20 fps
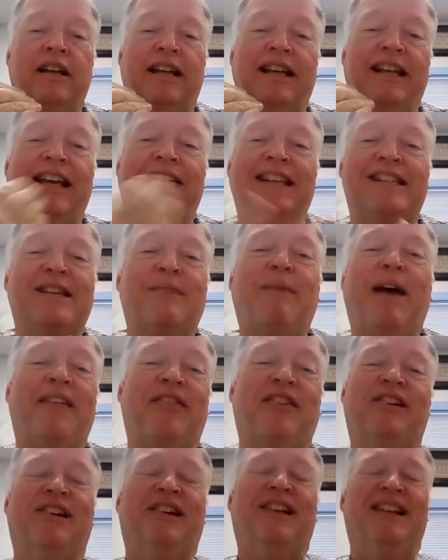And
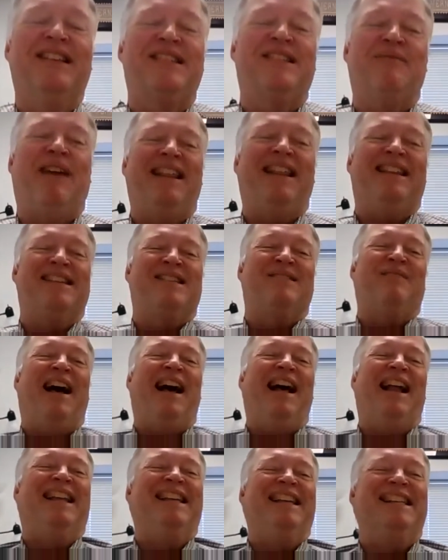Samantha Samantha
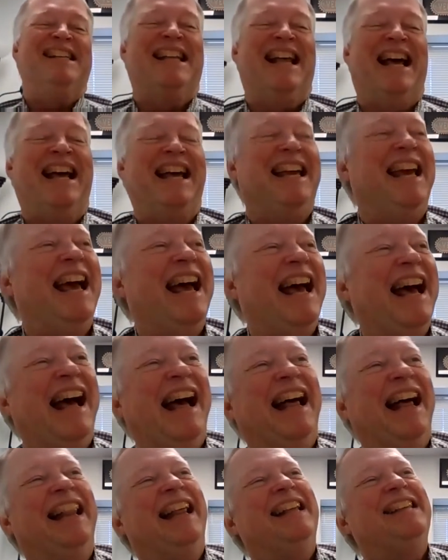smiling. She's like, yeah,
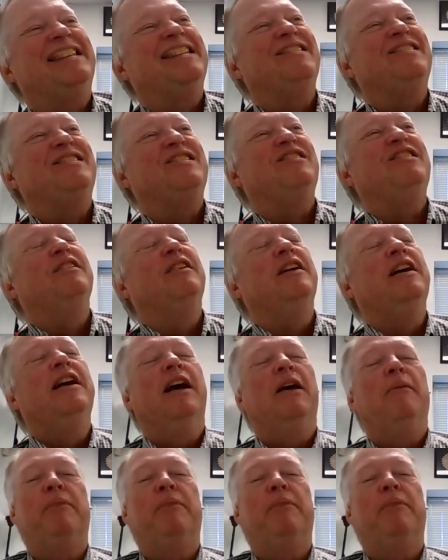that's so true.